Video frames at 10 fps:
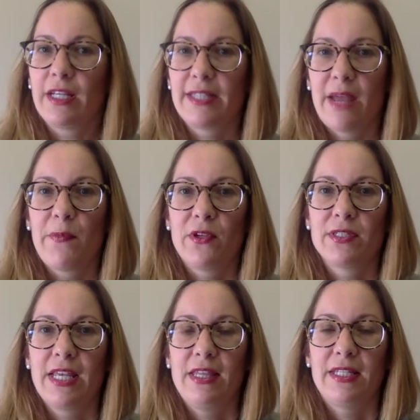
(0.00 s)
examples
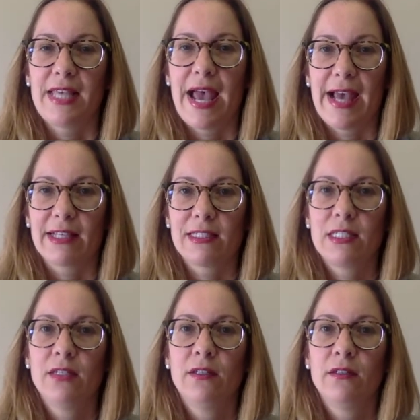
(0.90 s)
in the
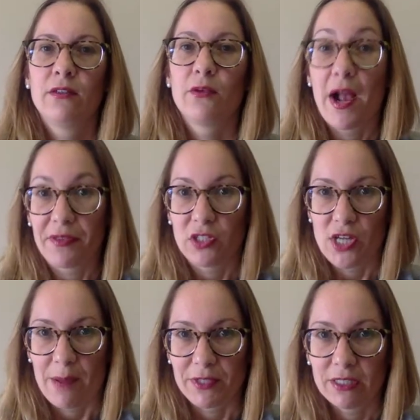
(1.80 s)
text throughout this
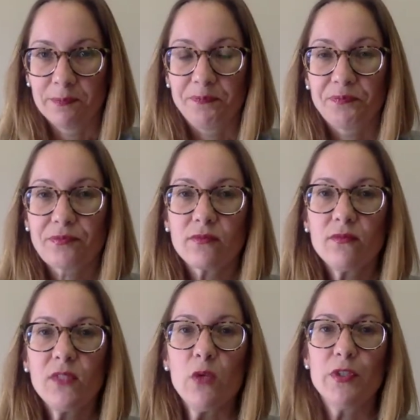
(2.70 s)
chapter,
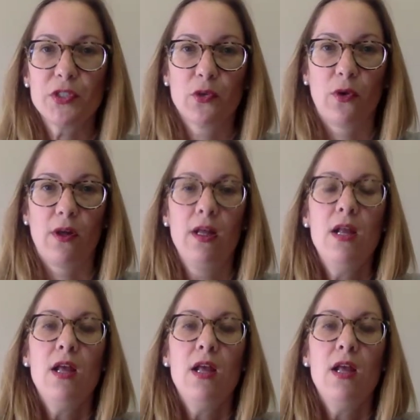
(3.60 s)
which is cool.